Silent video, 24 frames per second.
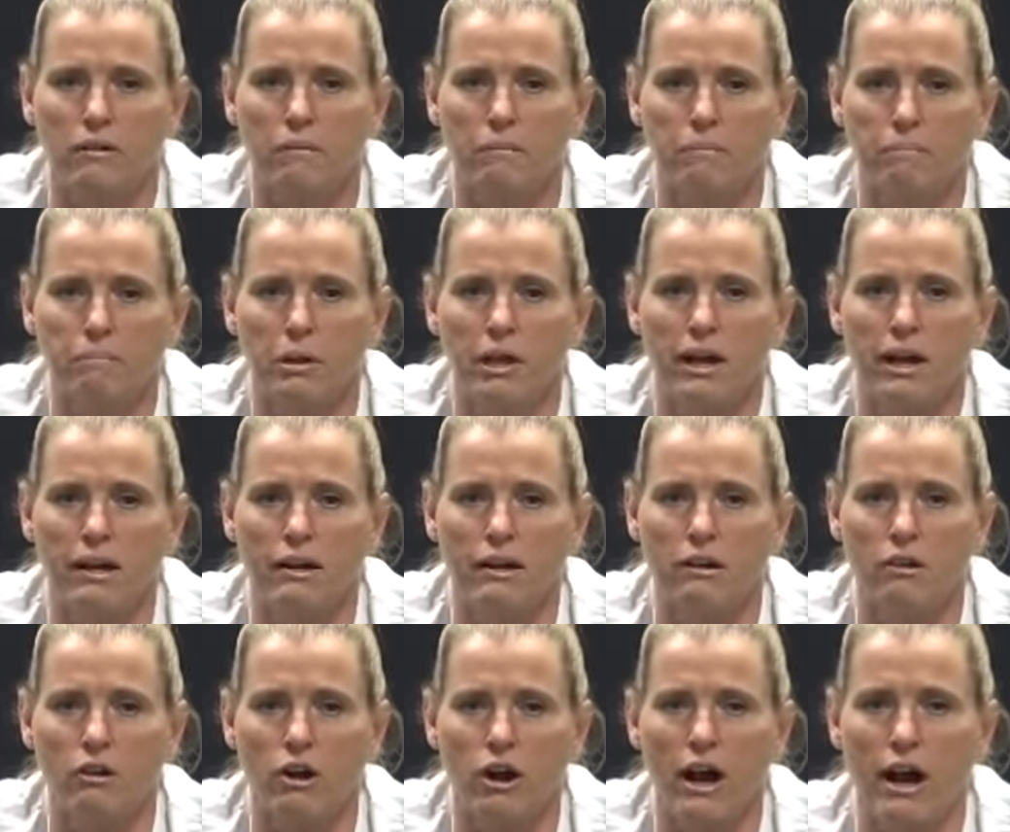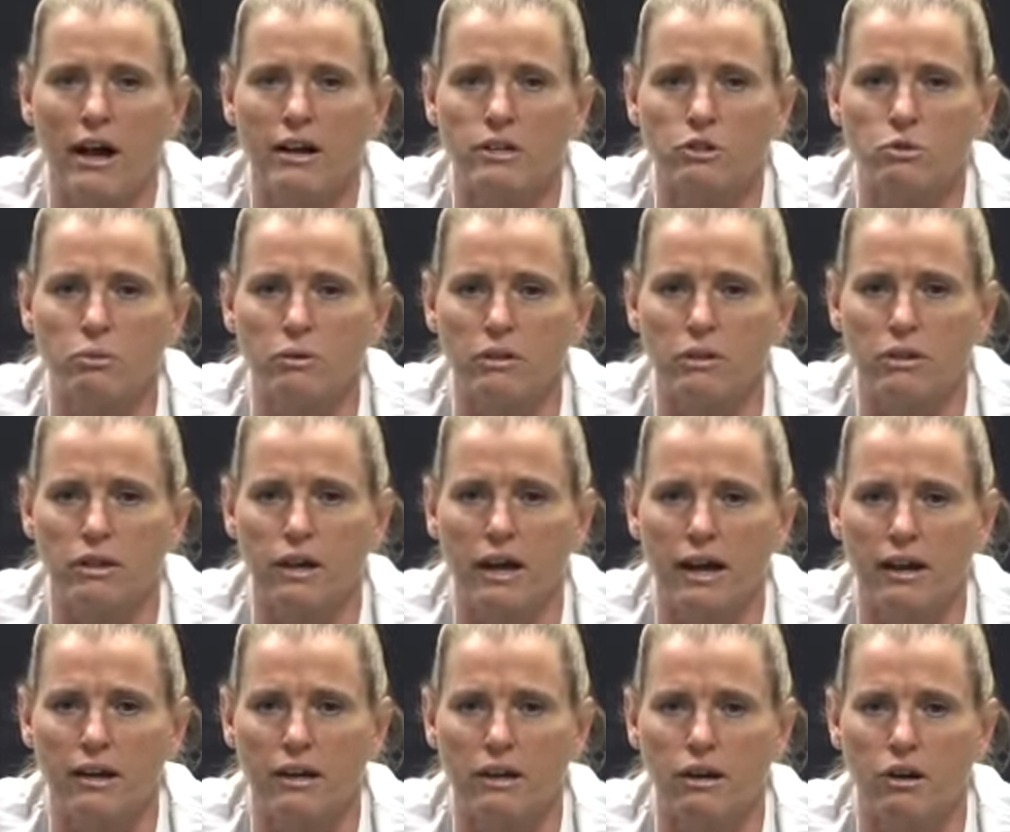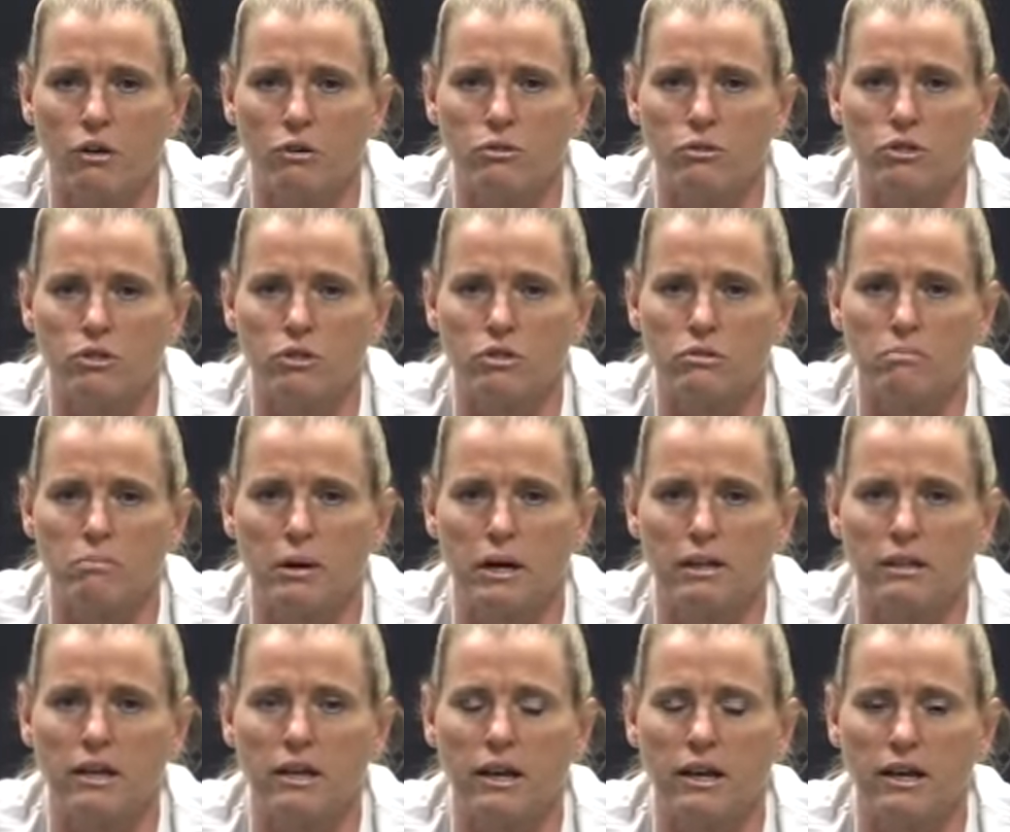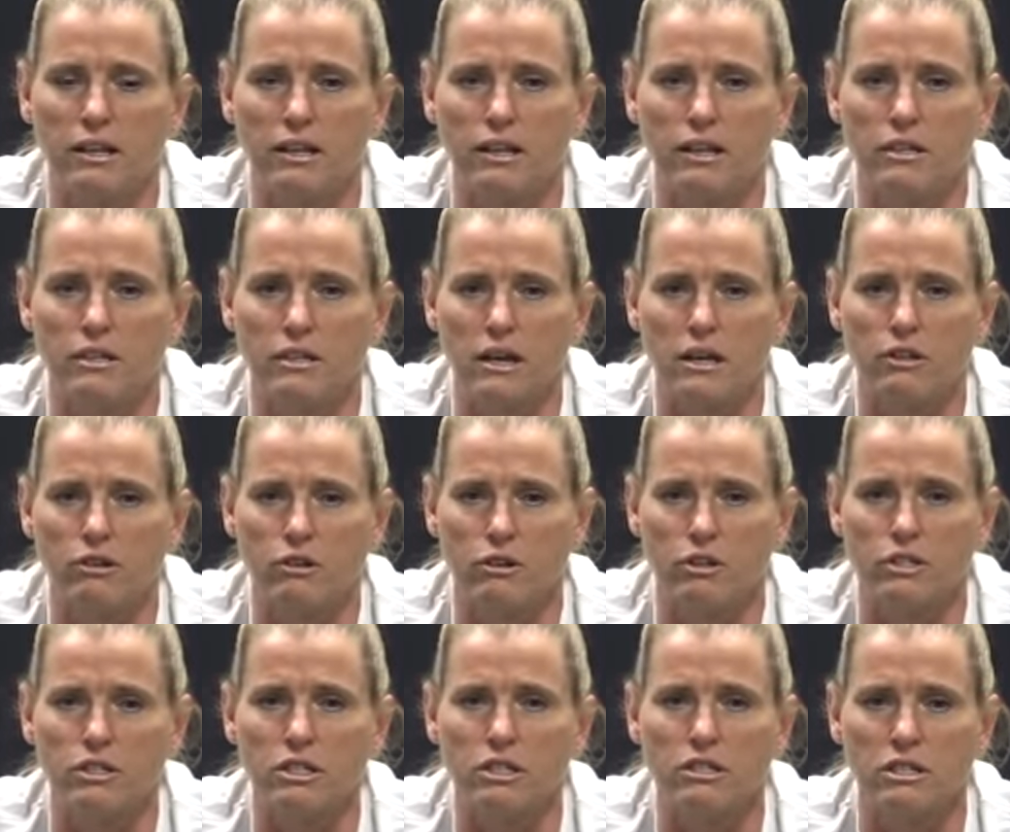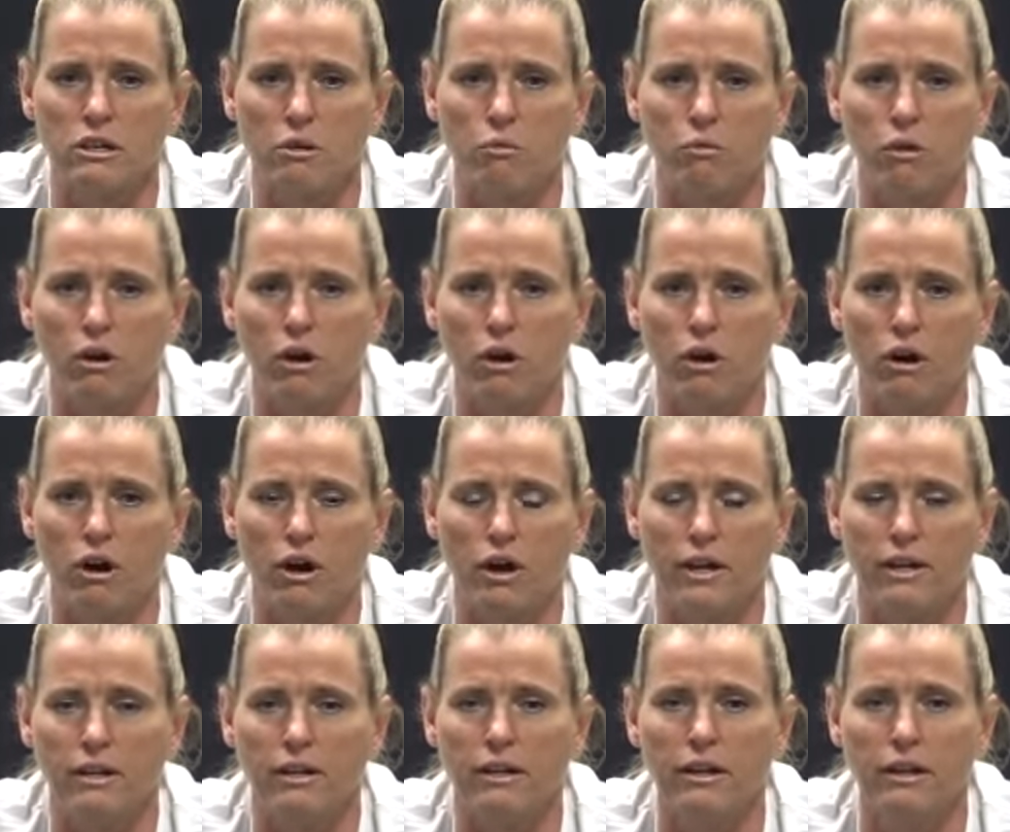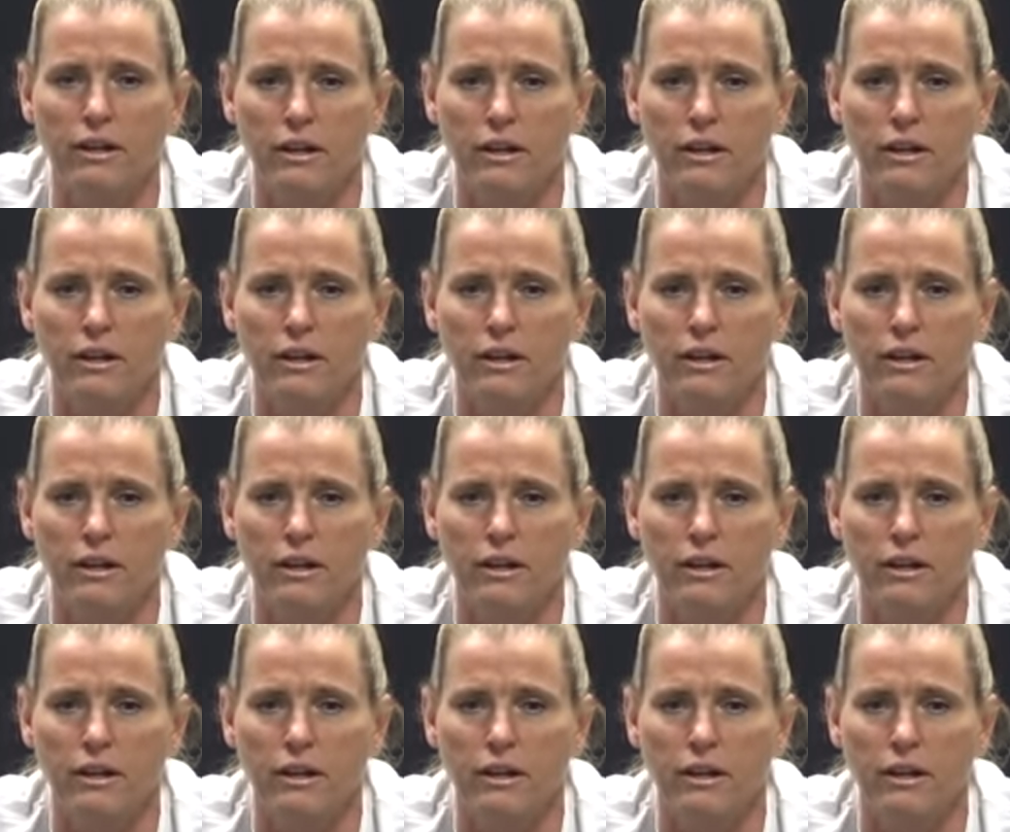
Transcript: plane crash with the head coach, Budke, and the other assistant were on.